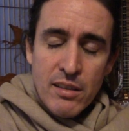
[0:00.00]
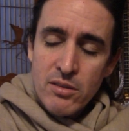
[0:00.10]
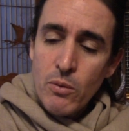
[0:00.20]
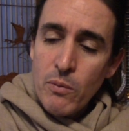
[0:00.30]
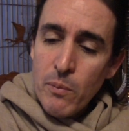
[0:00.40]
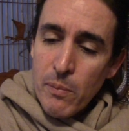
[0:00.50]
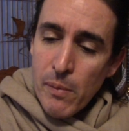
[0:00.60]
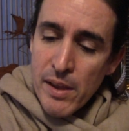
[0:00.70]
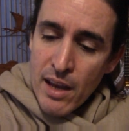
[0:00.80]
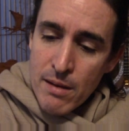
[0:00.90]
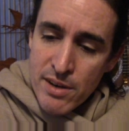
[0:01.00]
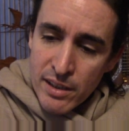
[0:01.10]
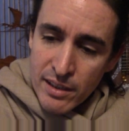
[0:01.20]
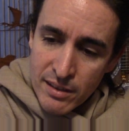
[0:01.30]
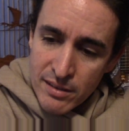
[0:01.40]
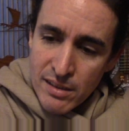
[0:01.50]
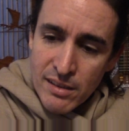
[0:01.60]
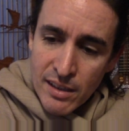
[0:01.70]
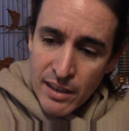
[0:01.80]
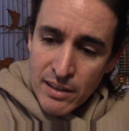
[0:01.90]
So by the object
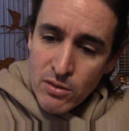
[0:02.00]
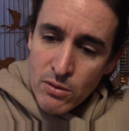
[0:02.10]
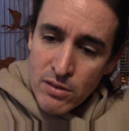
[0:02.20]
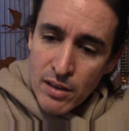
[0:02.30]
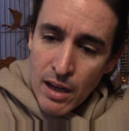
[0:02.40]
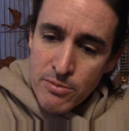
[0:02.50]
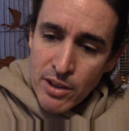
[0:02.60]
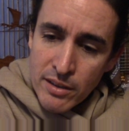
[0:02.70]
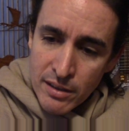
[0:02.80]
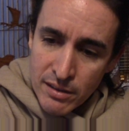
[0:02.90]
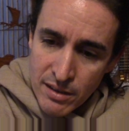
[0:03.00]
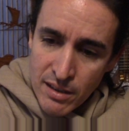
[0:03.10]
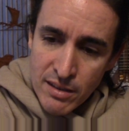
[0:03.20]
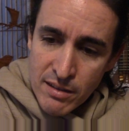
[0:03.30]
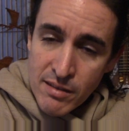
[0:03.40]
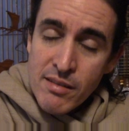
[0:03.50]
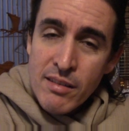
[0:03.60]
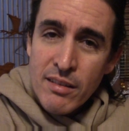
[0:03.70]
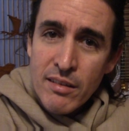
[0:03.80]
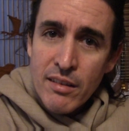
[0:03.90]
existing, as soon as the object
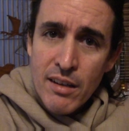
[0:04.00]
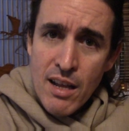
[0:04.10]
exists, the